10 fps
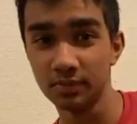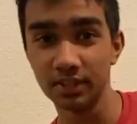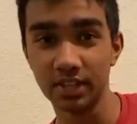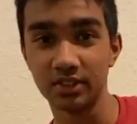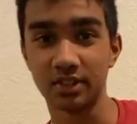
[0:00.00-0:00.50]

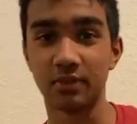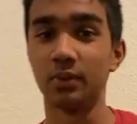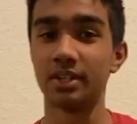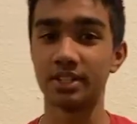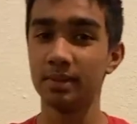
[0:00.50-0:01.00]
videos if you
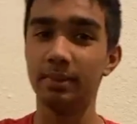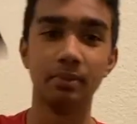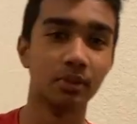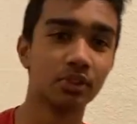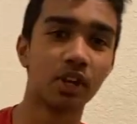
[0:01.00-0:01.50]
want to see
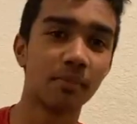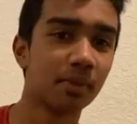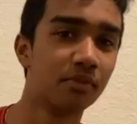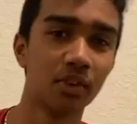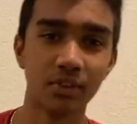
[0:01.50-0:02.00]
people drop
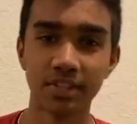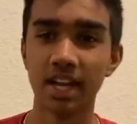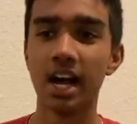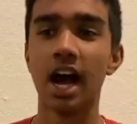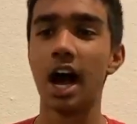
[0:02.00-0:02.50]
the phones.
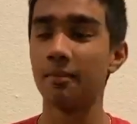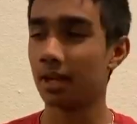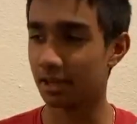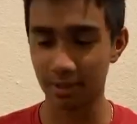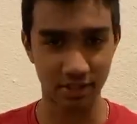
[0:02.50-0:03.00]
I'm
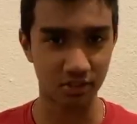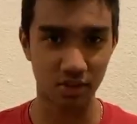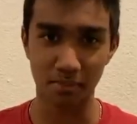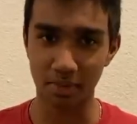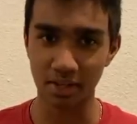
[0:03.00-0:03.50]
not about to
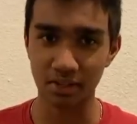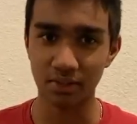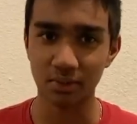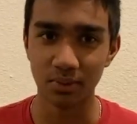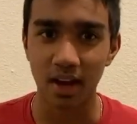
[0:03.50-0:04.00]
drop my
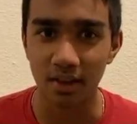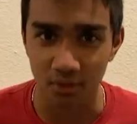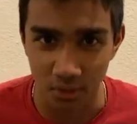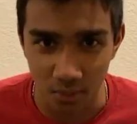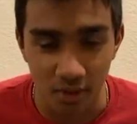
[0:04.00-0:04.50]
new
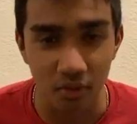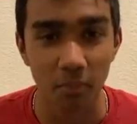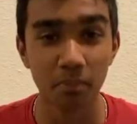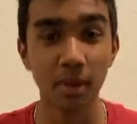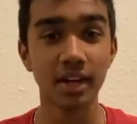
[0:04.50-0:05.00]
iPhone 12.
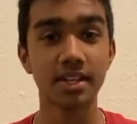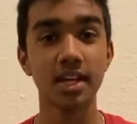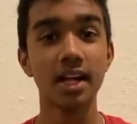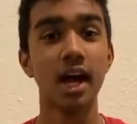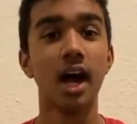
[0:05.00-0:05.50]
But
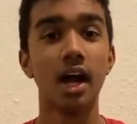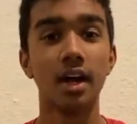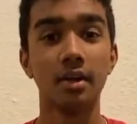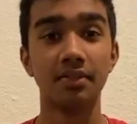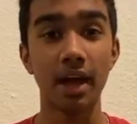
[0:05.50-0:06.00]

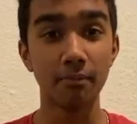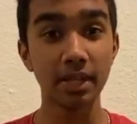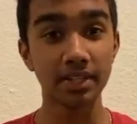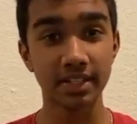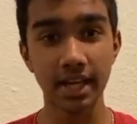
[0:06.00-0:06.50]
that
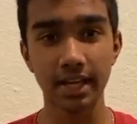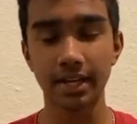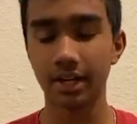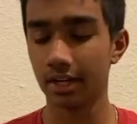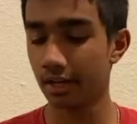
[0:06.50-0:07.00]
being said,
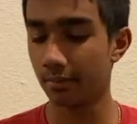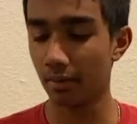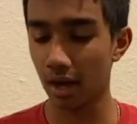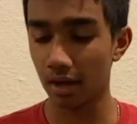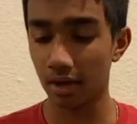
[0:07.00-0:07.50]

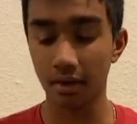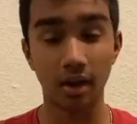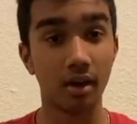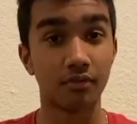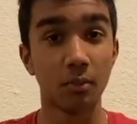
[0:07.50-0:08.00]

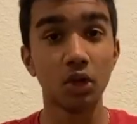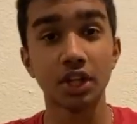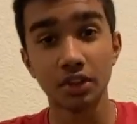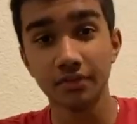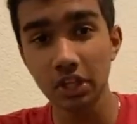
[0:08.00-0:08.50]
from all the
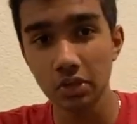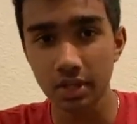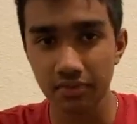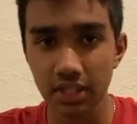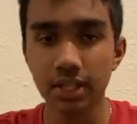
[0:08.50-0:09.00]
other videos
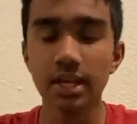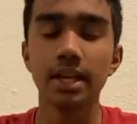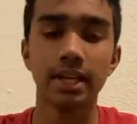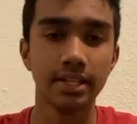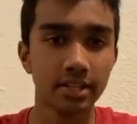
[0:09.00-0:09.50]
I've seen,
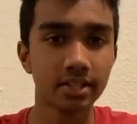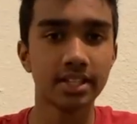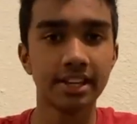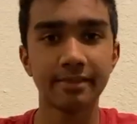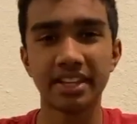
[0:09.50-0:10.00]
it does
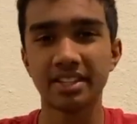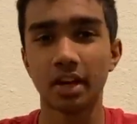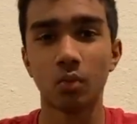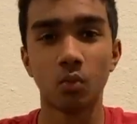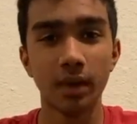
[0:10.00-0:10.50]
seem that it's
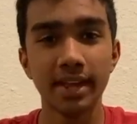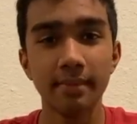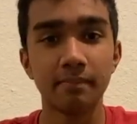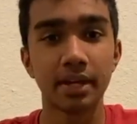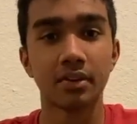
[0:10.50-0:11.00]
got way
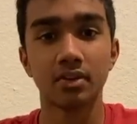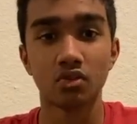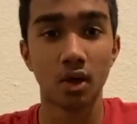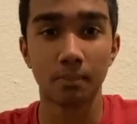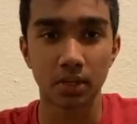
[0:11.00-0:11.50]
better
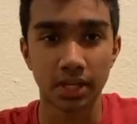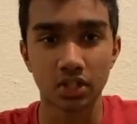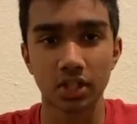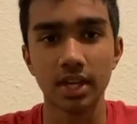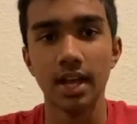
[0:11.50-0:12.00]
drop
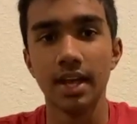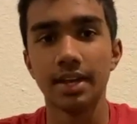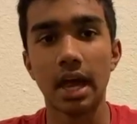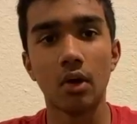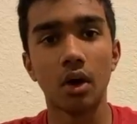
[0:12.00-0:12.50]
protection.
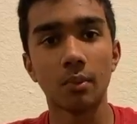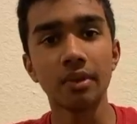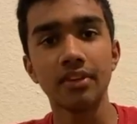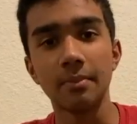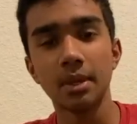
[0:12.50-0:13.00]
Now, on one
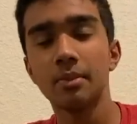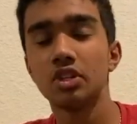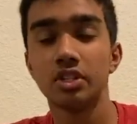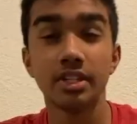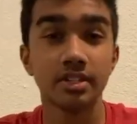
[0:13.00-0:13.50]
of
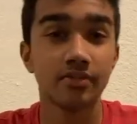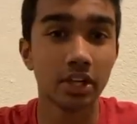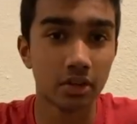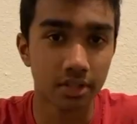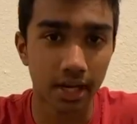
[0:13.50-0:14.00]
MKBHD's
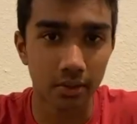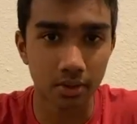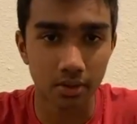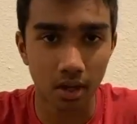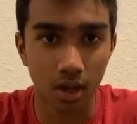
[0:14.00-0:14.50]
videos that I
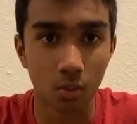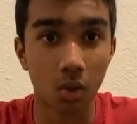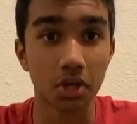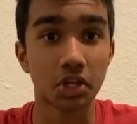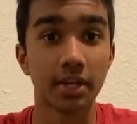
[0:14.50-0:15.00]
was
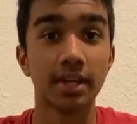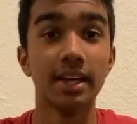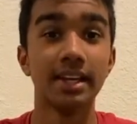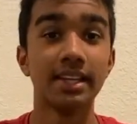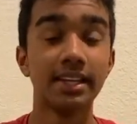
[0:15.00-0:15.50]
watching,
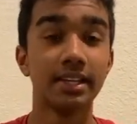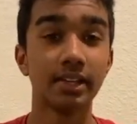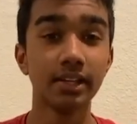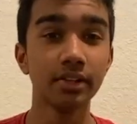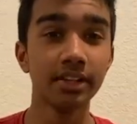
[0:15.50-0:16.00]
he
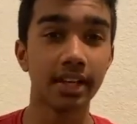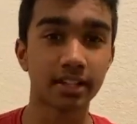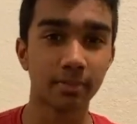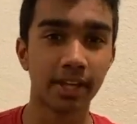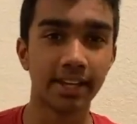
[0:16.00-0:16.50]
clearly
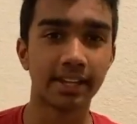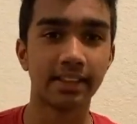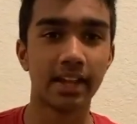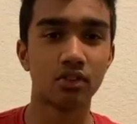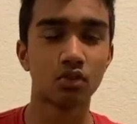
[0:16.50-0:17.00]
explained
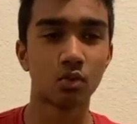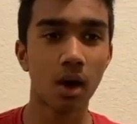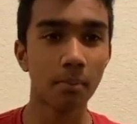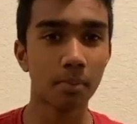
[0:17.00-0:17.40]
that drop